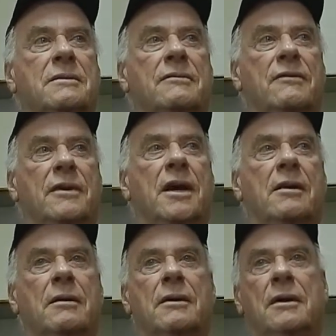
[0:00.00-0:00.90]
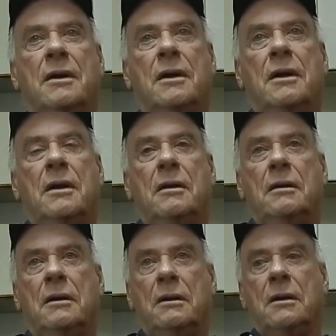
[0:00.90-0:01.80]
for that
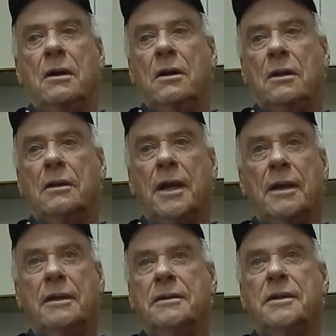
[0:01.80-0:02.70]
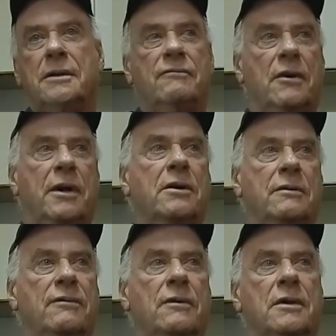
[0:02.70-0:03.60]
hull, and it did it very
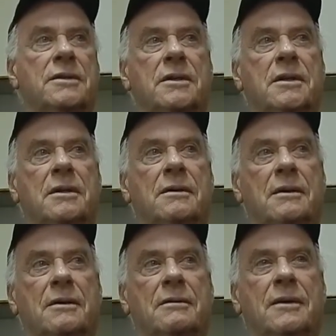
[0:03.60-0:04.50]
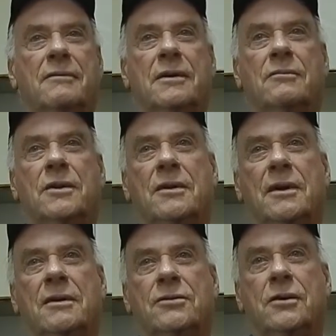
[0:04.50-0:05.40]
good for us. It did, even with
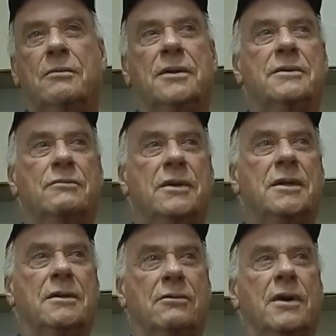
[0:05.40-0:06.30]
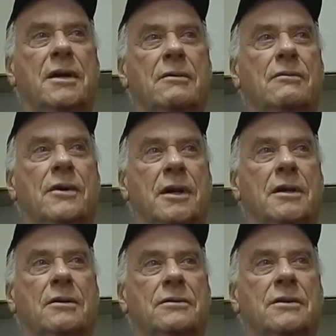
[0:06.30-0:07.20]
turbines, we did great running
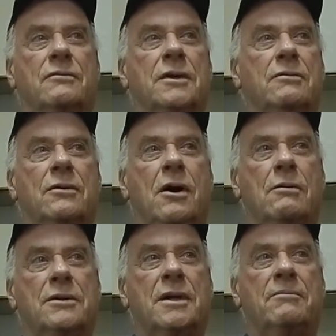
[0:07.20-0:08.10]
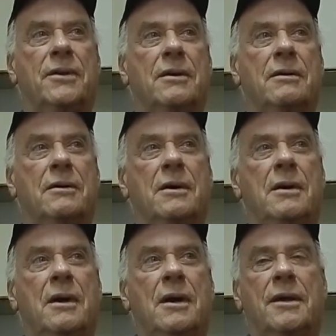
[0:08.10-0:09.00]
those, and we were always up there.
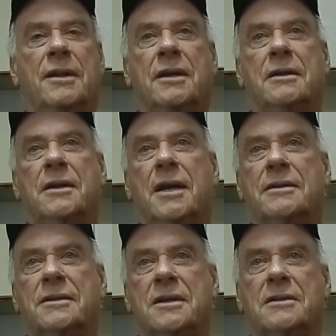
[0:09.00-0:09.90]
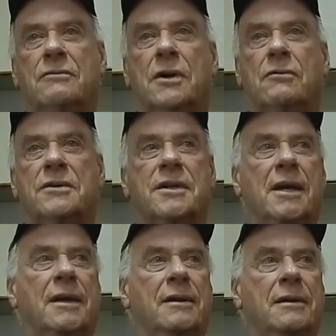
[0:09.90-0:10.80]
I think in that season we were
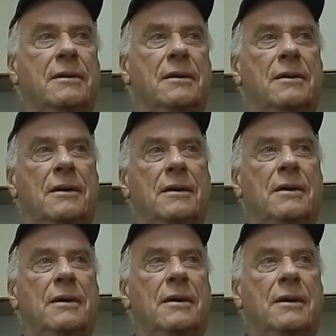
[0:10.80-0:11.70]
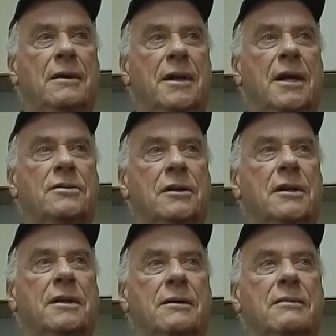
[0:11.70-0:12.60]
second
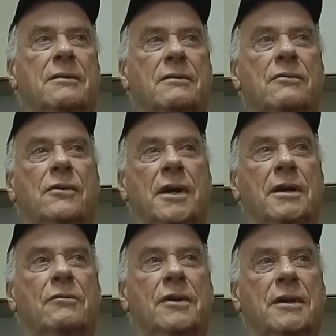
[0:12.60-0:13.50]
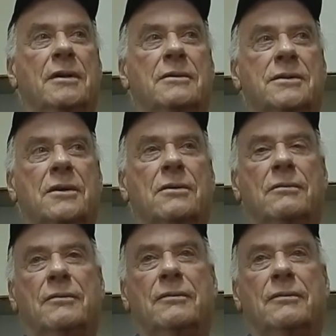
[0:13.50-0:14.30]
nationally running with it. So